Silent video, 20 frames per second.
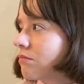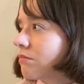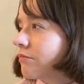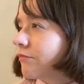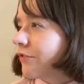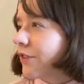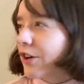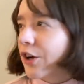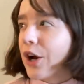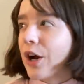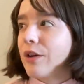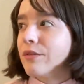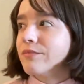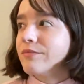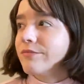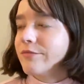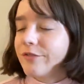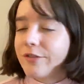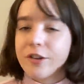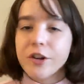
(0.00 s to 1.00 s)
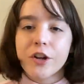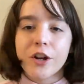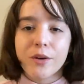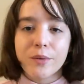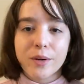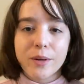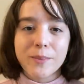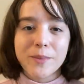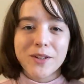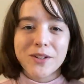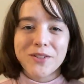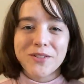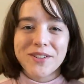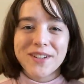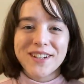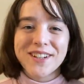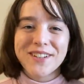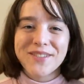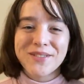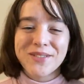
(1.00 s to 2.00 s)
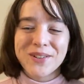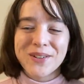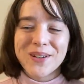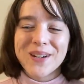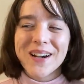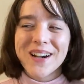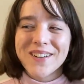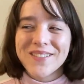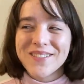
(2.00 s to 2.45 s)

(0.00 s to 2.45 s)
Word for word: figure out figure out what I'm gonna read for our